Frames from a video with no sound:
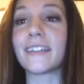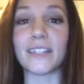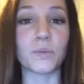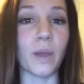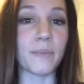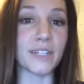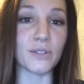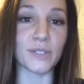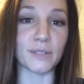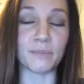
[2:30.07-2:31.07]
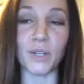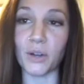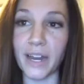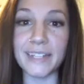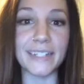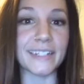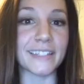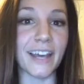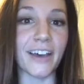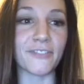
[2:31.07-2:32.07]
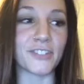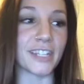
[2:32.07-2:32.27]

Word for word: these women do some crazy stuff